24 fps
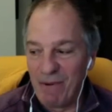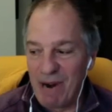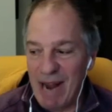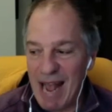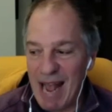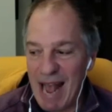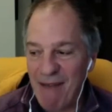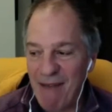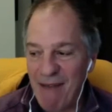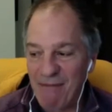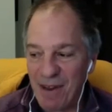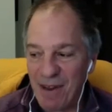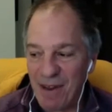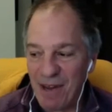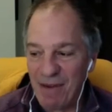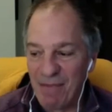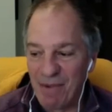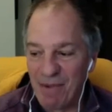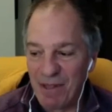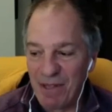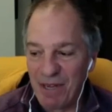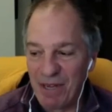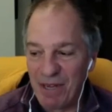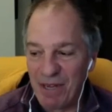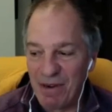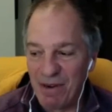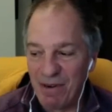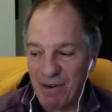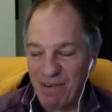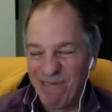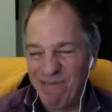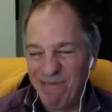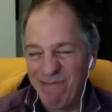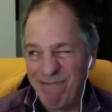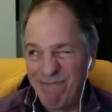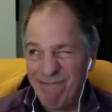half done with it, or
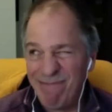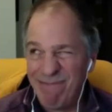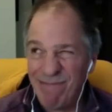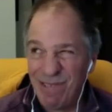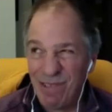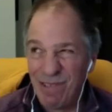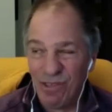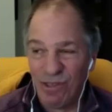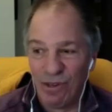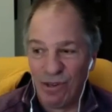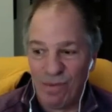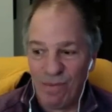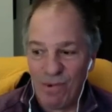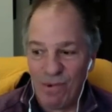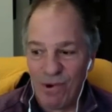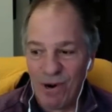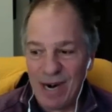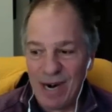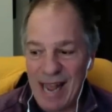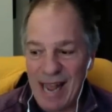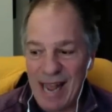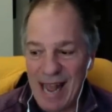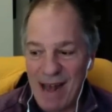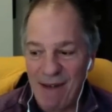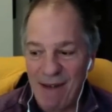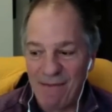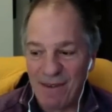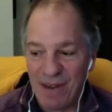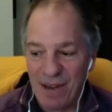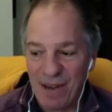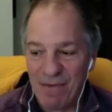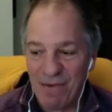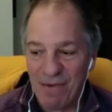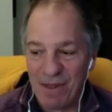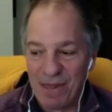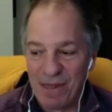a little more than half
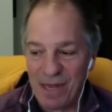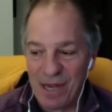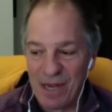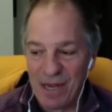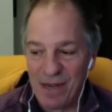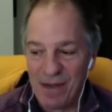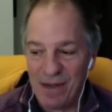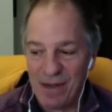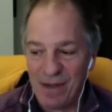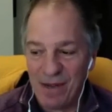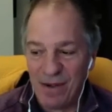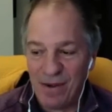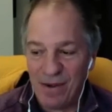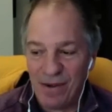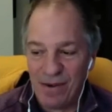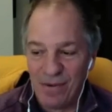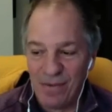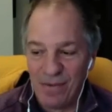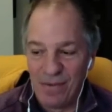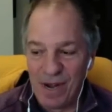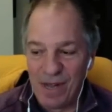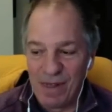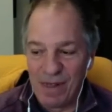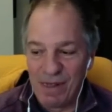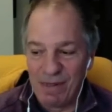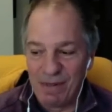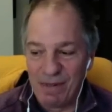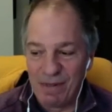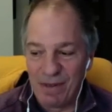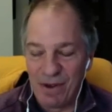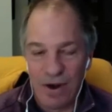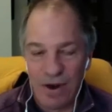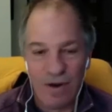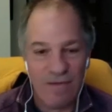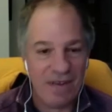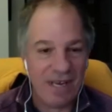done with it when
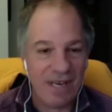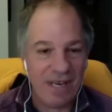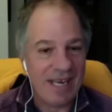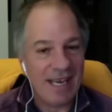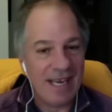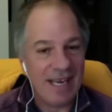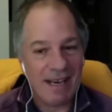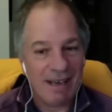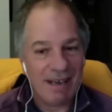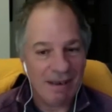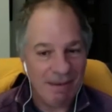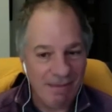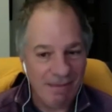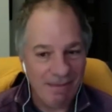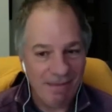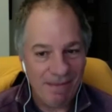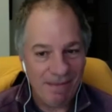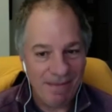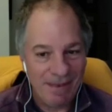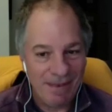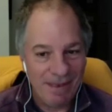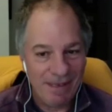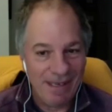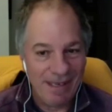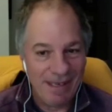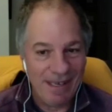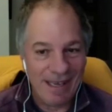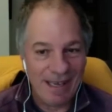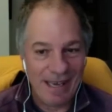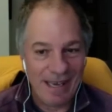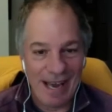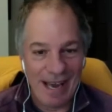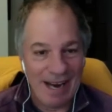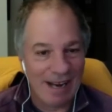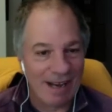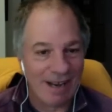COVID hit.
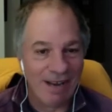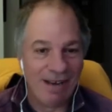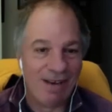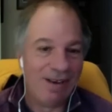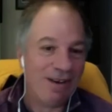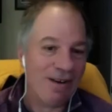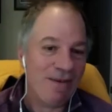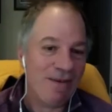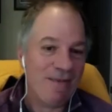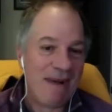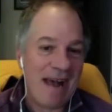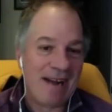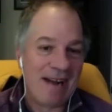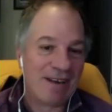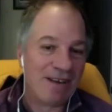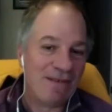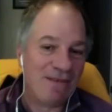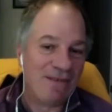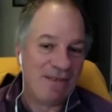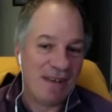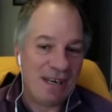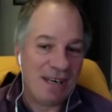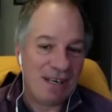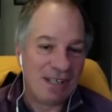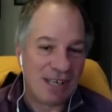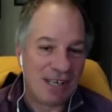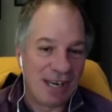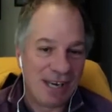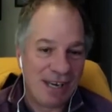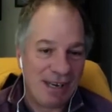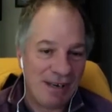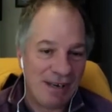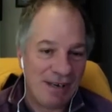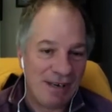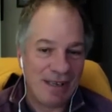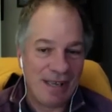And I couldn't go back to finish
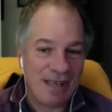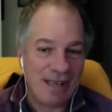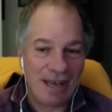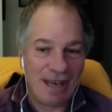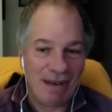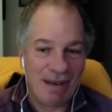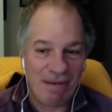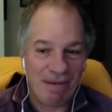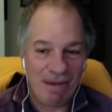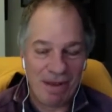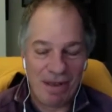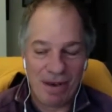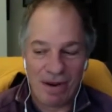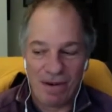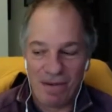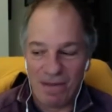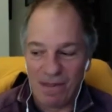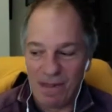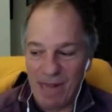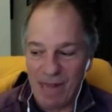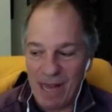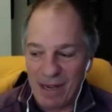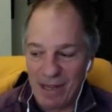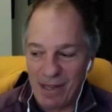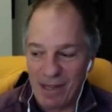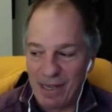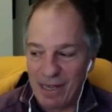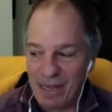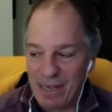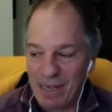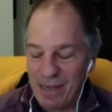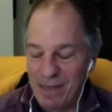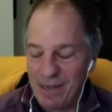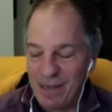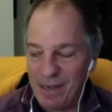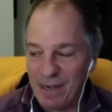it. And,
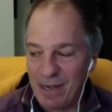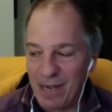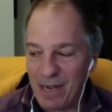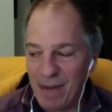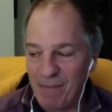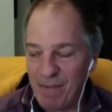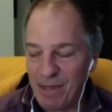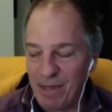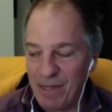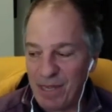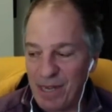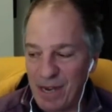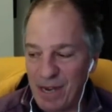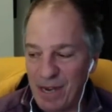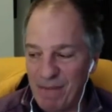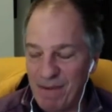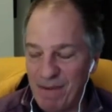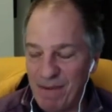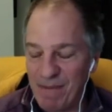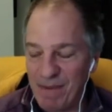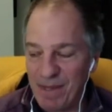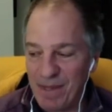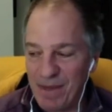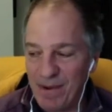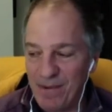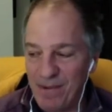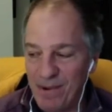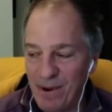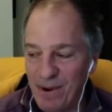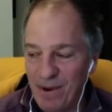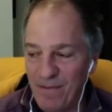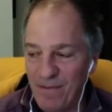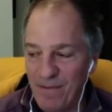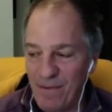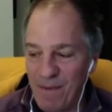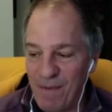luckily, a couple of the young people that
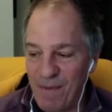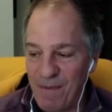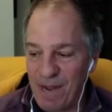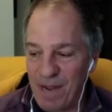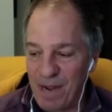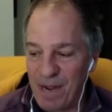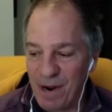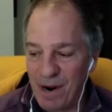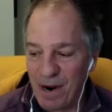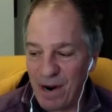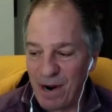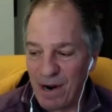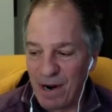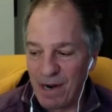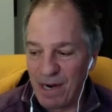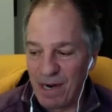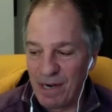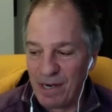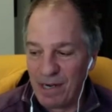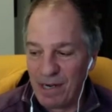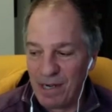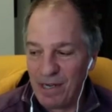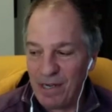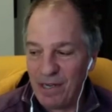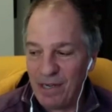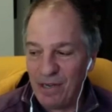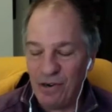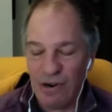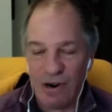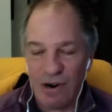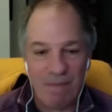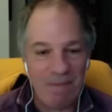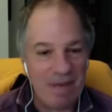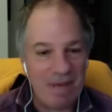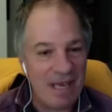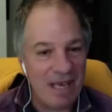work for me are
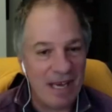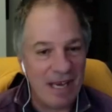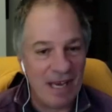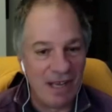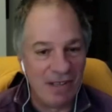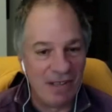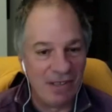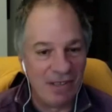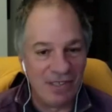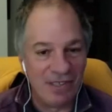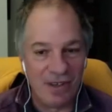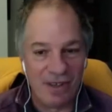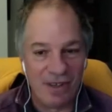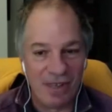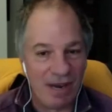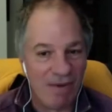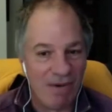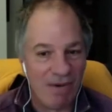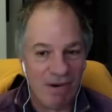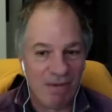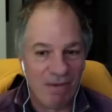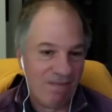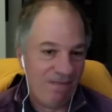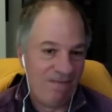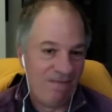Europeans, so they were